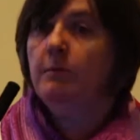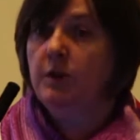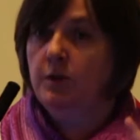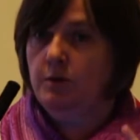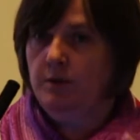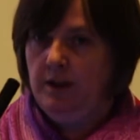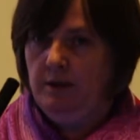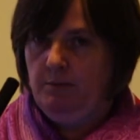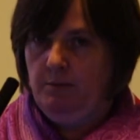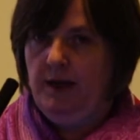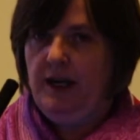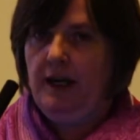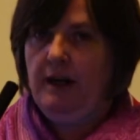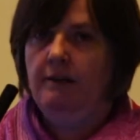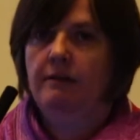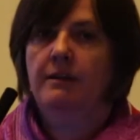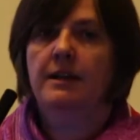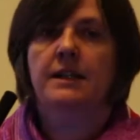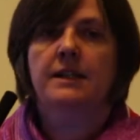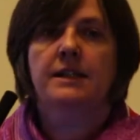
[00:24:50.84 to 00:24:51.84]
between
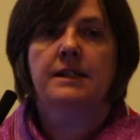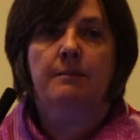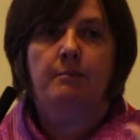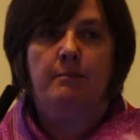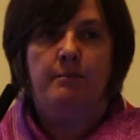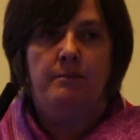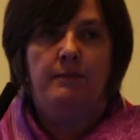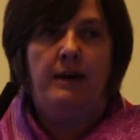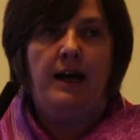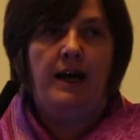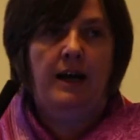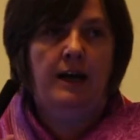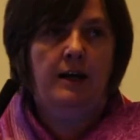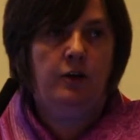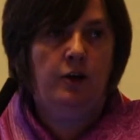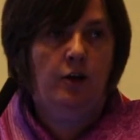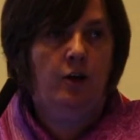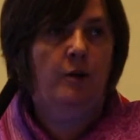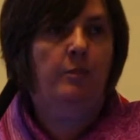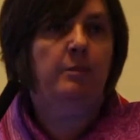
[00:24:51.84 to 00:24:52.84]
parents,
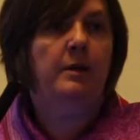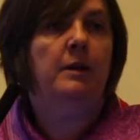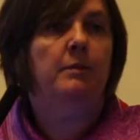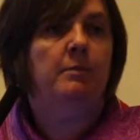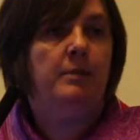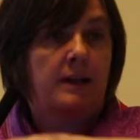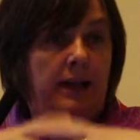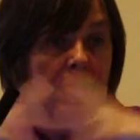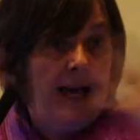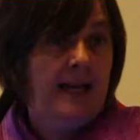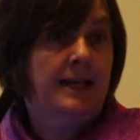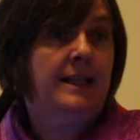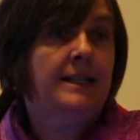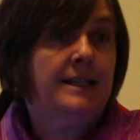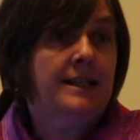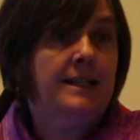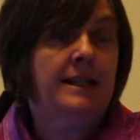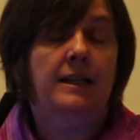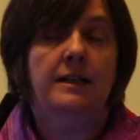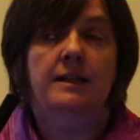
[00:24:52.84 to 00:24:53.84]
young people, and
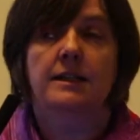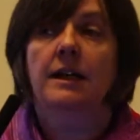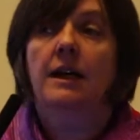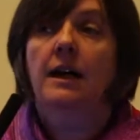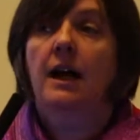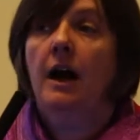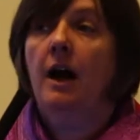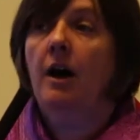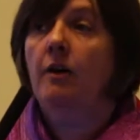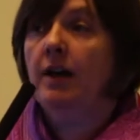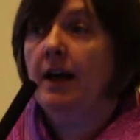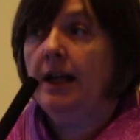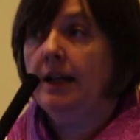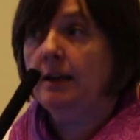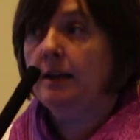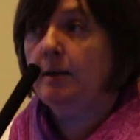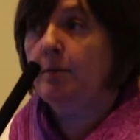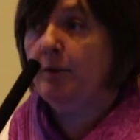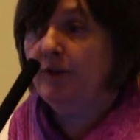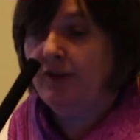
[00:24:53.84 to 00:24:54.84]
indeed our
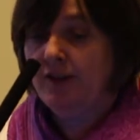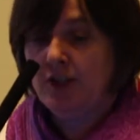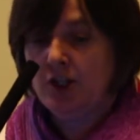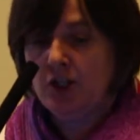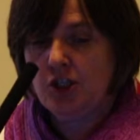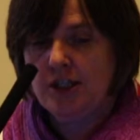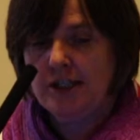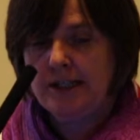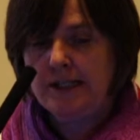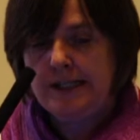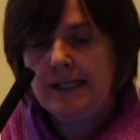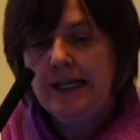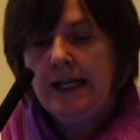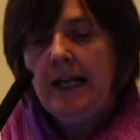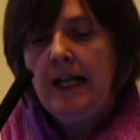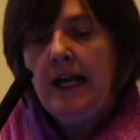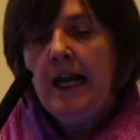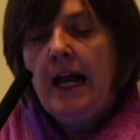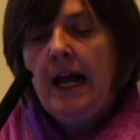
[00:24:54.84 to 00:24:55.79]
health professionals.